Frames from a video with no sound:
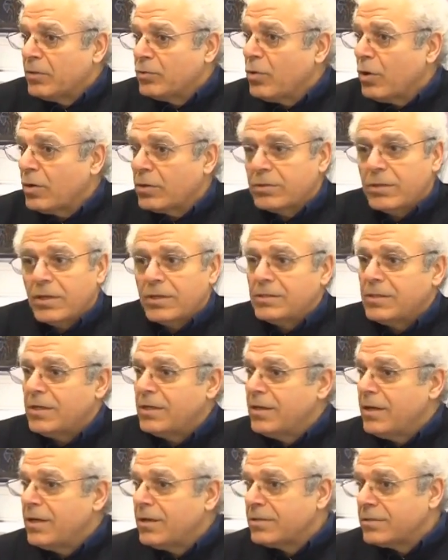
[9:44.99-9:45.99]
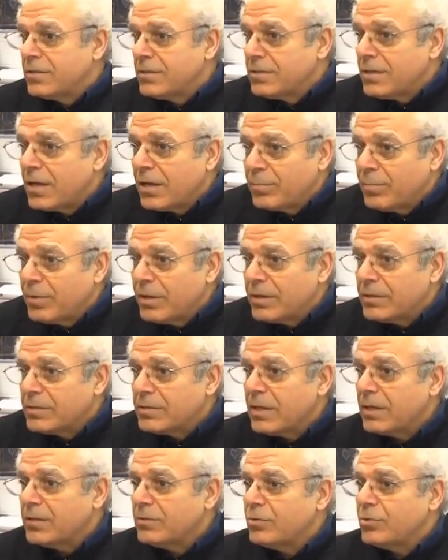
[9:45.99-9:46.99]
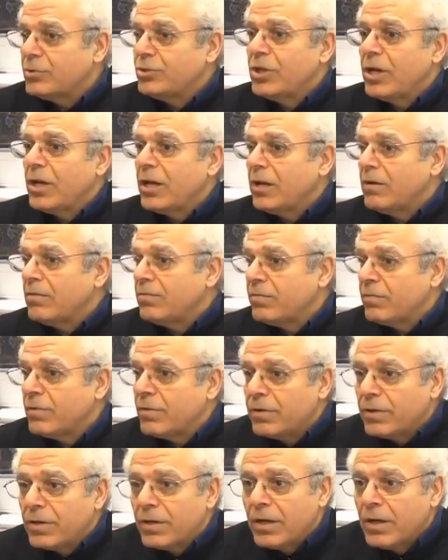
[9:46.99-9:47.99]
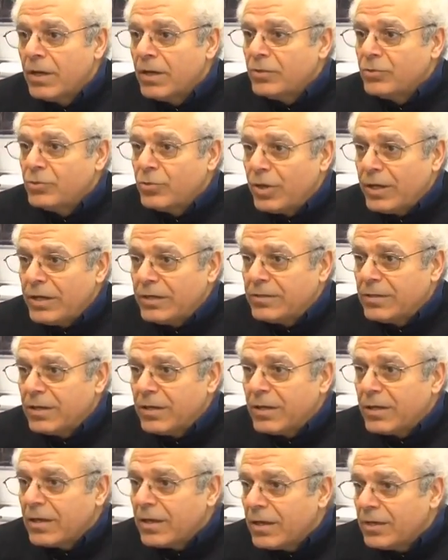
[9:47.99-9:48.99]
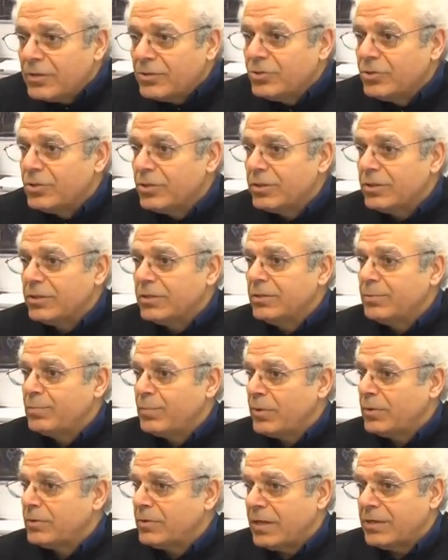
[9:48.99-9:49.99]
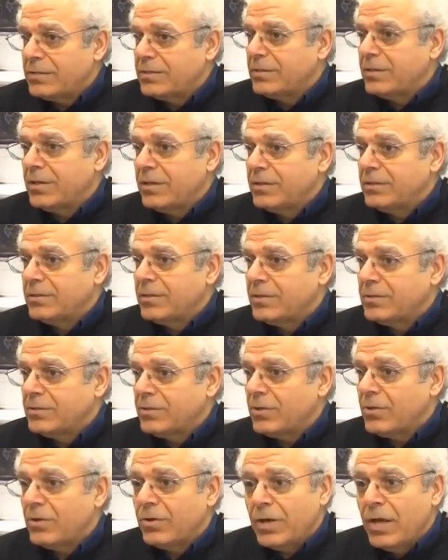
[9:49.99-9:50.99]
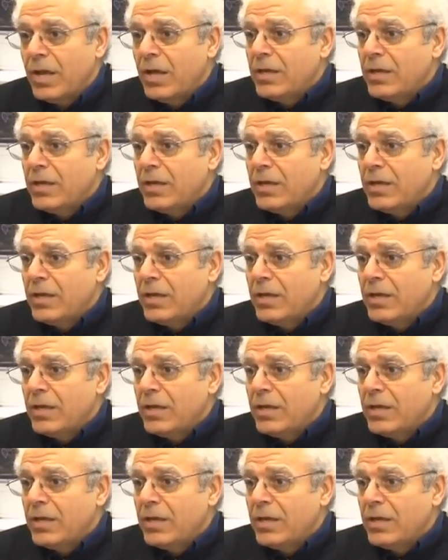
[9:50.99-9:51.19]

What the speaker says: doctors and nurses are being sent to jail for treating injured protesters and so on.